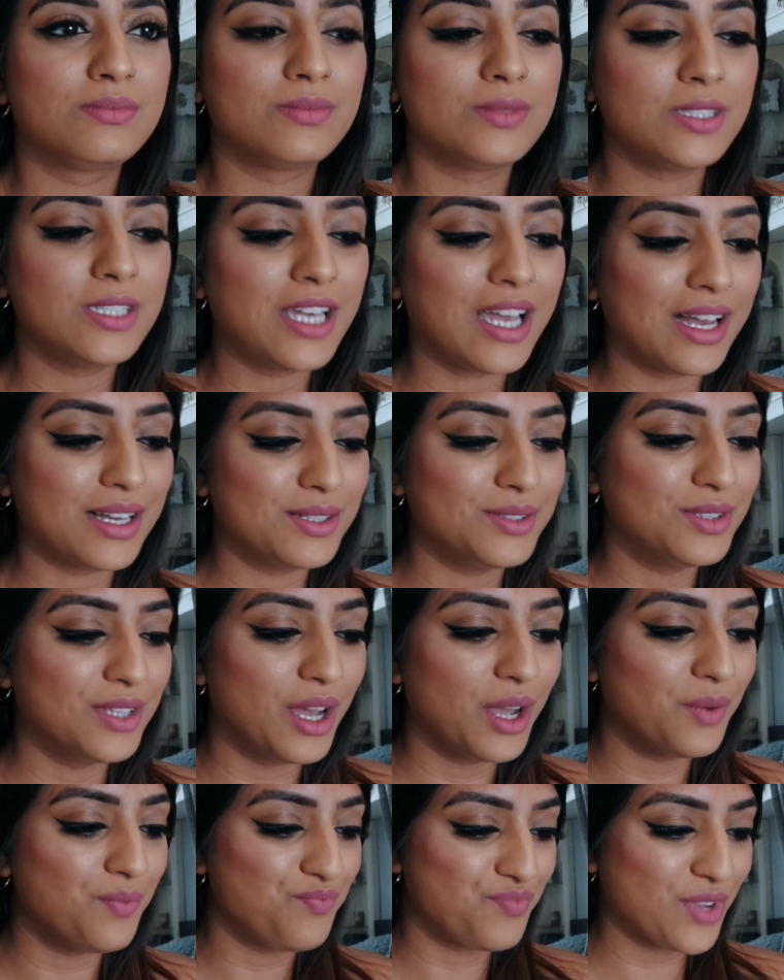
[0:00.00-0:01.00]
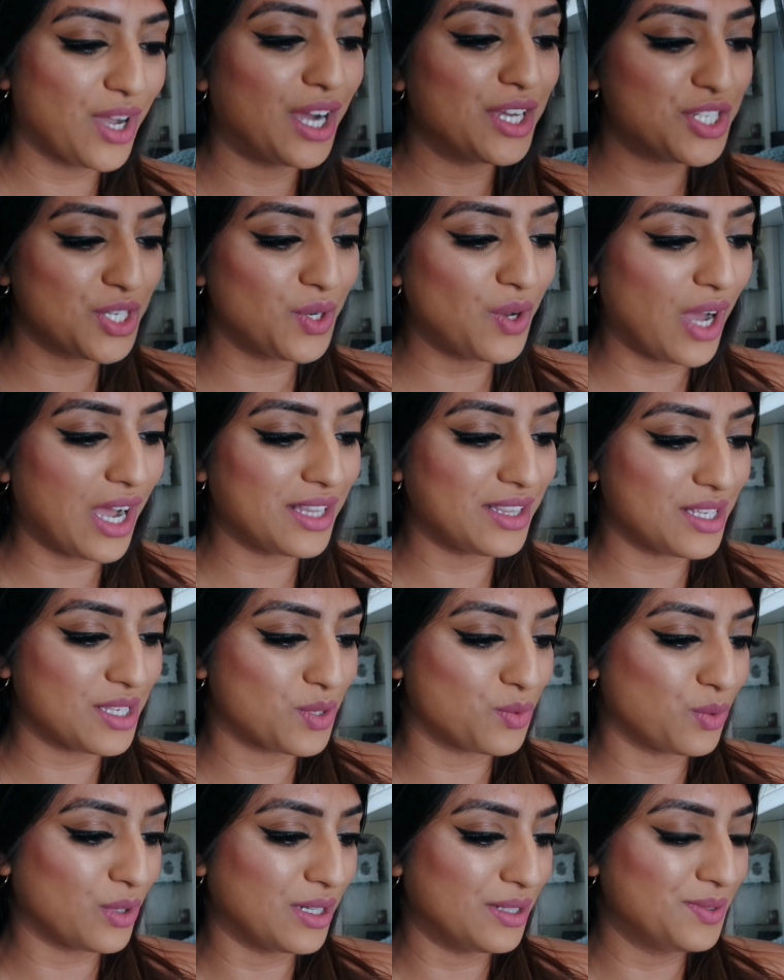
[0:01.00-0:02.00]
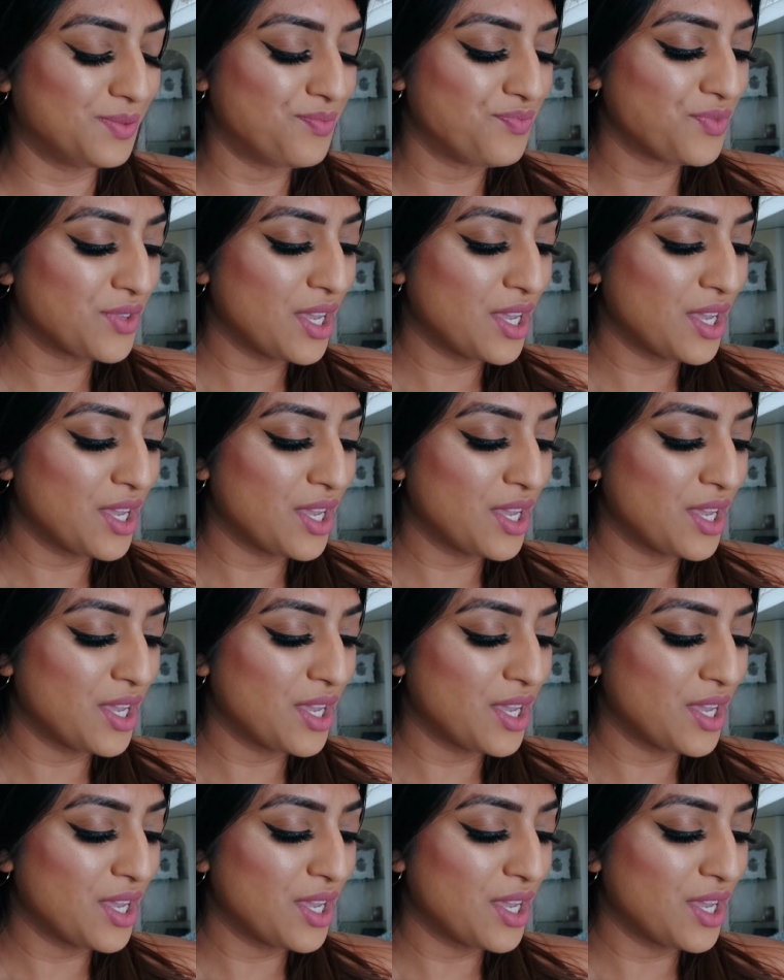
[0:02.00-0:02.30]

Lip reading: Yeah, no, I do like this one.